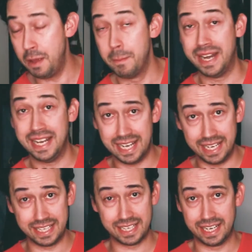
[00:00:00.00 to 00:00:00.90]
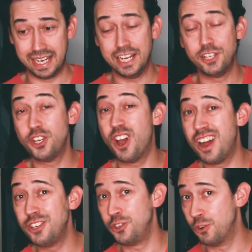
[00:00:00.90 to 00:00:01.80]
But it is,
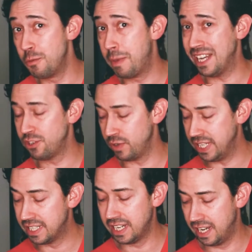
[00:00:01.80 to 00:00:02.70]
charge your batteries.